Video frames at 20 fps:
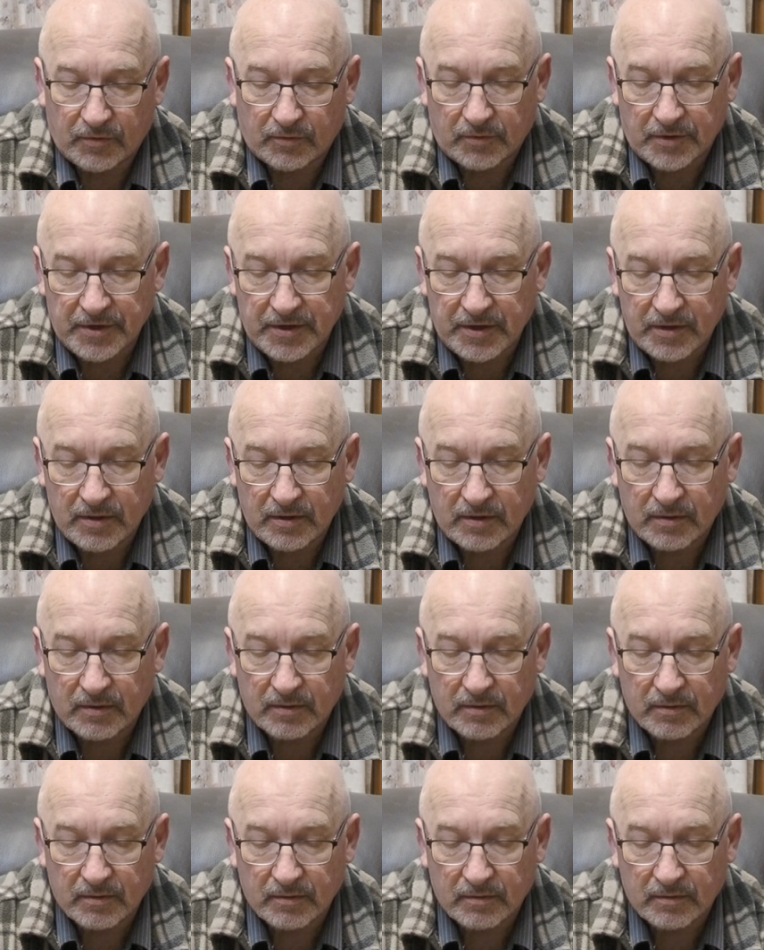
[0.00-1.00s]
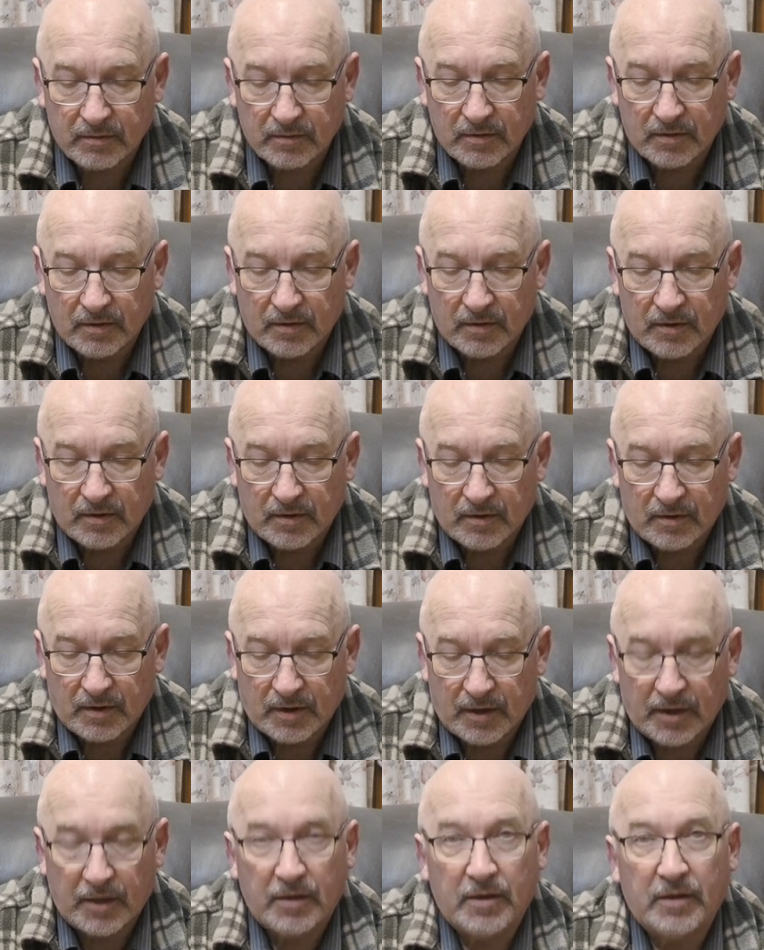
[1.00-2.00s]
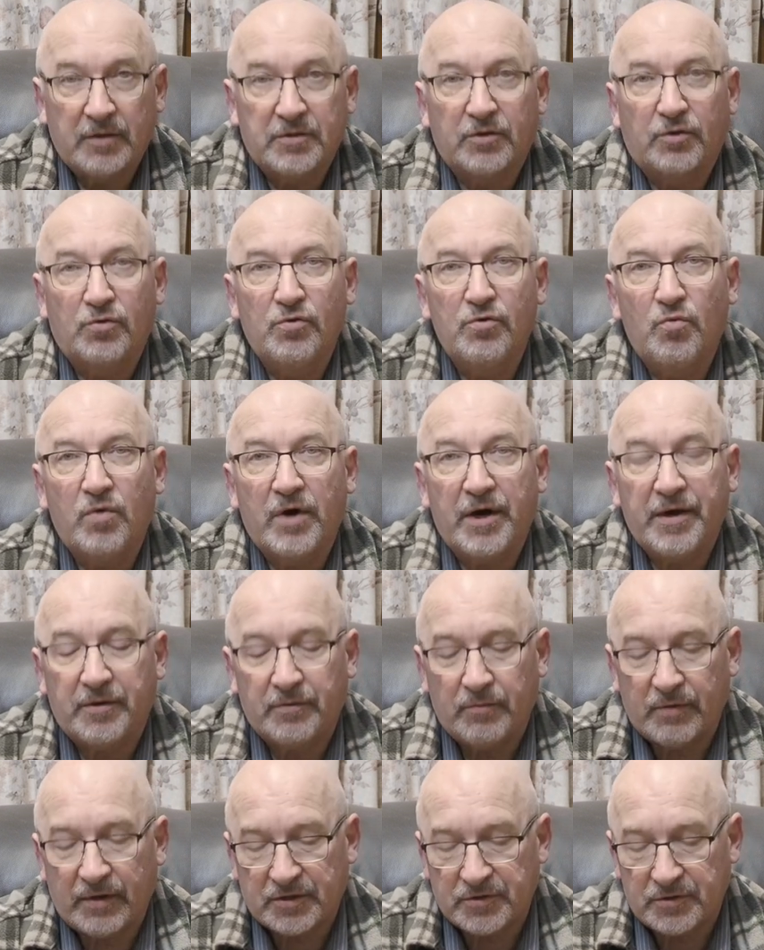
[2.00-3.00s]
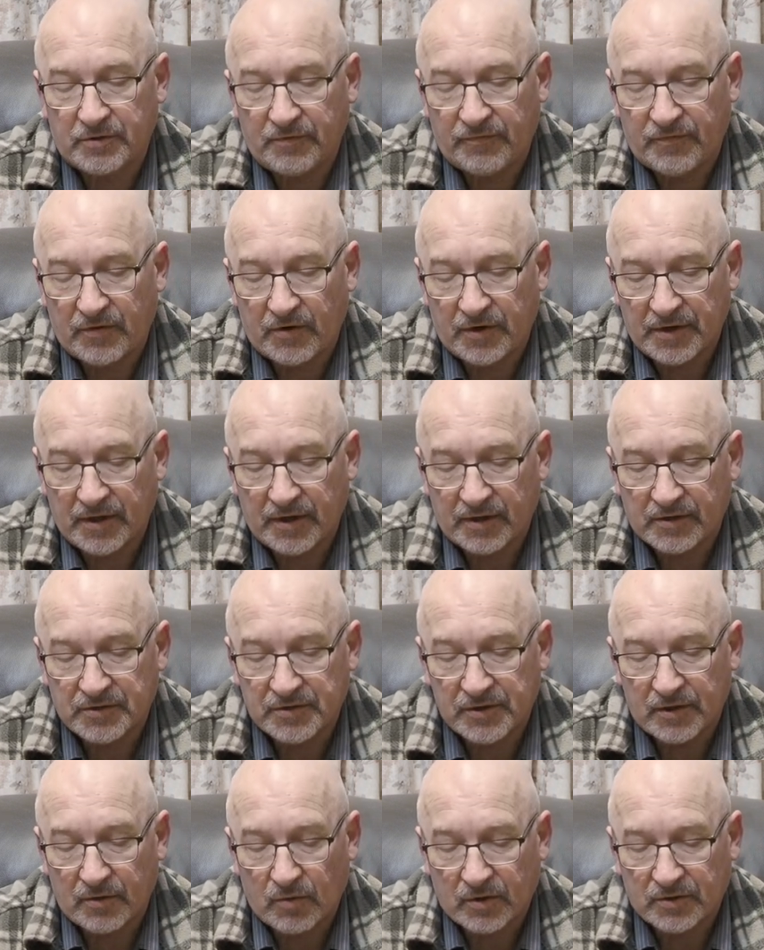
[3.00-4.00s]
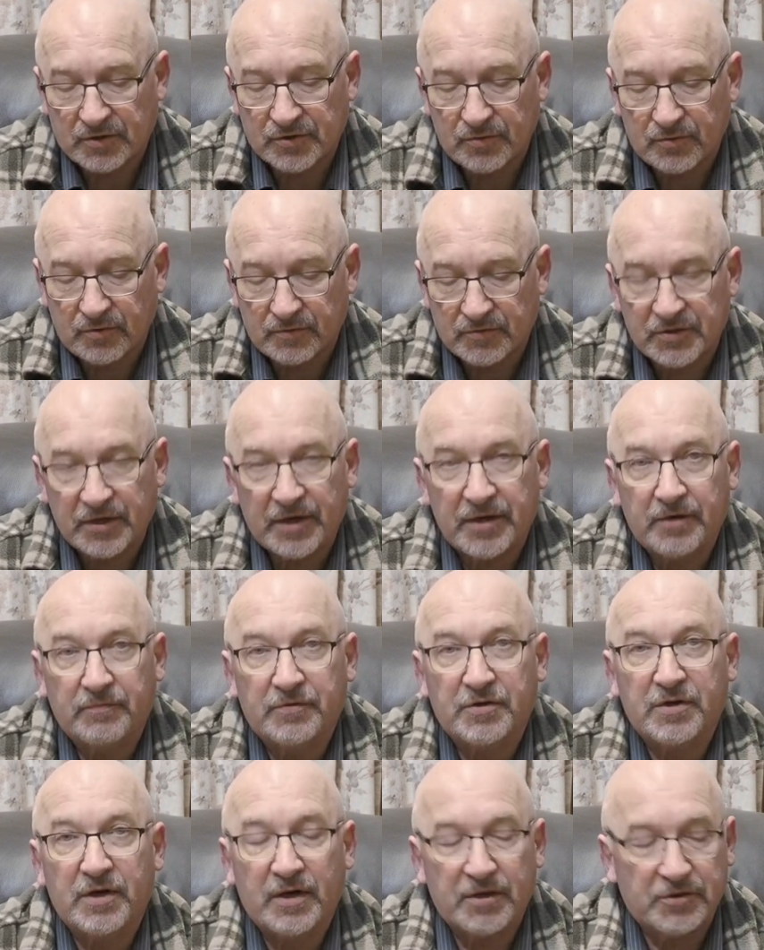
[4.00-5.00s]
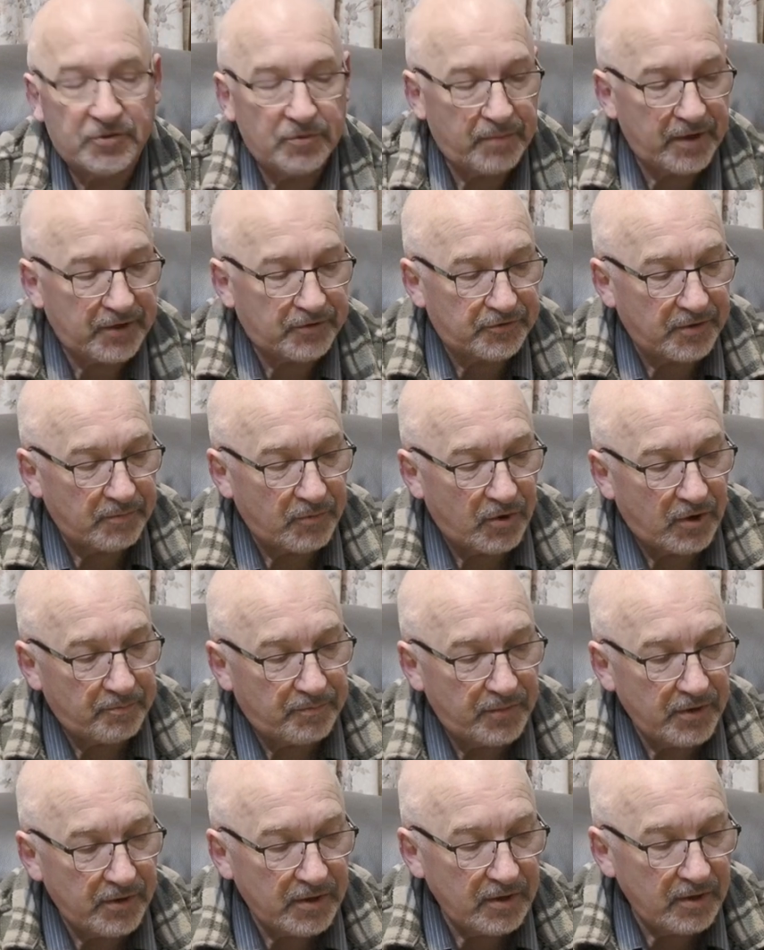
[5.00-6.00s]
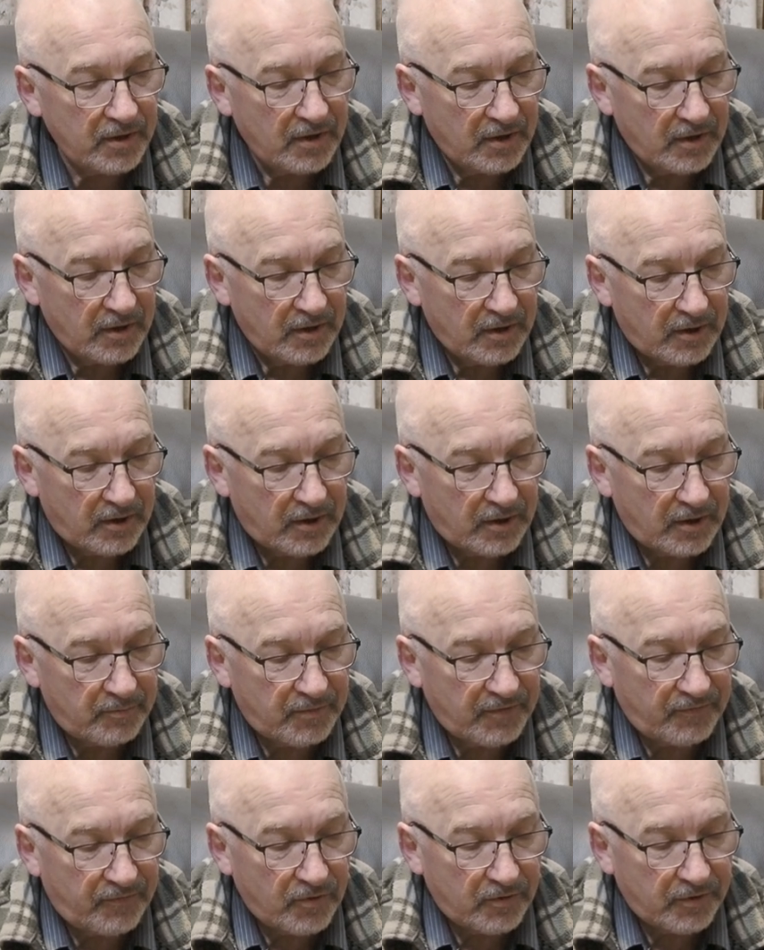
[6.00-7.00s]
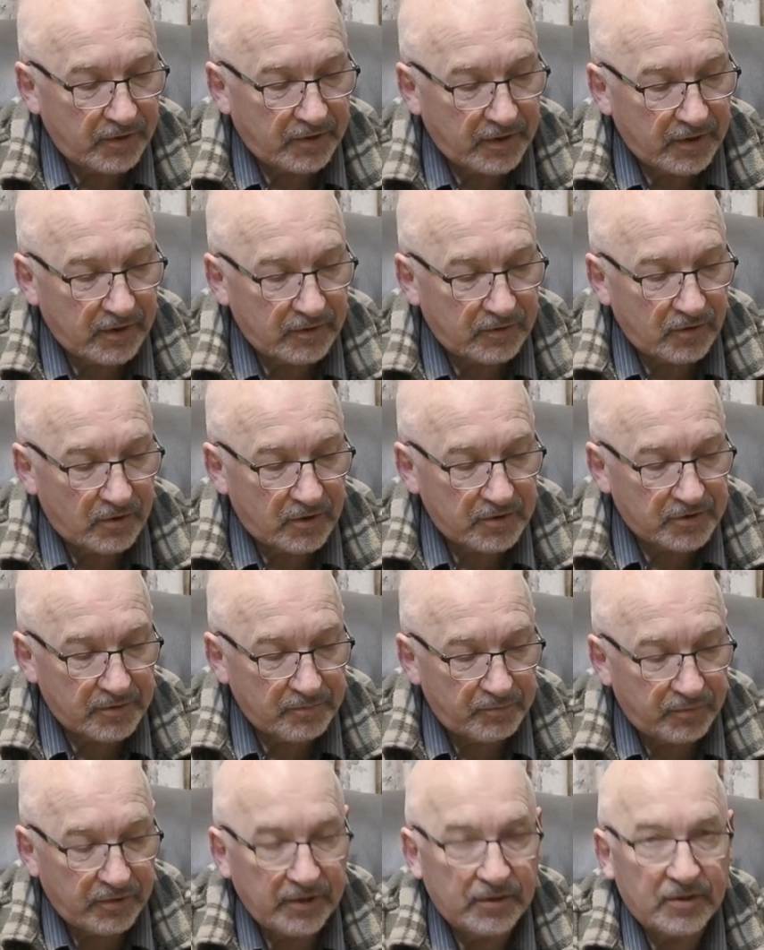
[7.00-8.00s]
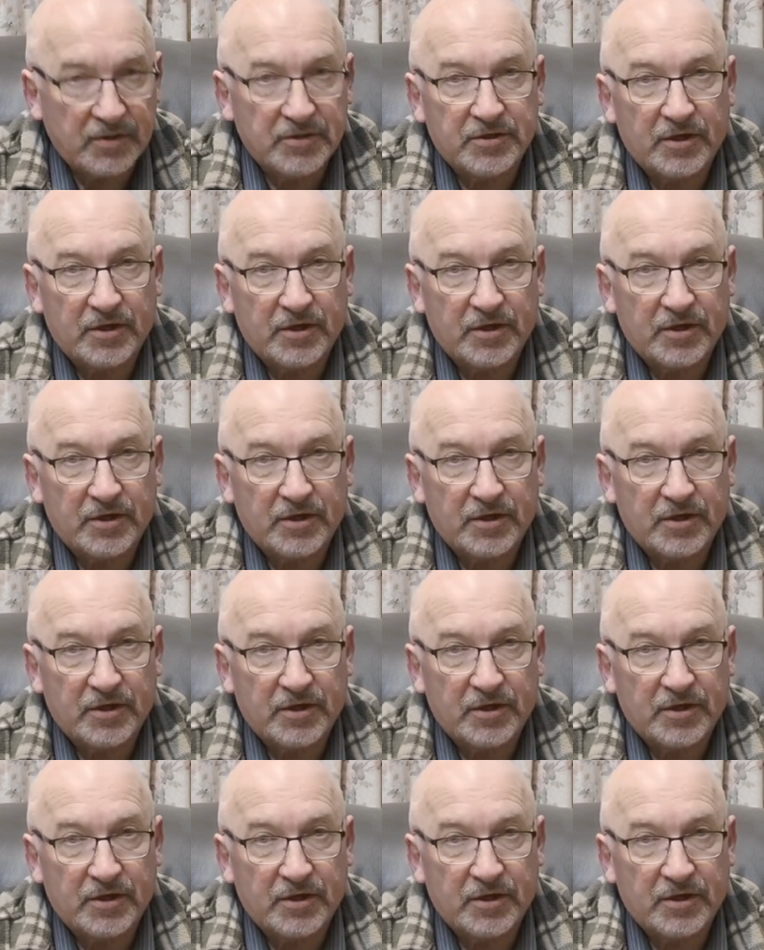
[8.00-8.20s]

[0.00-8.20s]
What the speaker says: reading, and it's a good way to actually find out what sort of state of charge your battery might be before it dies completely.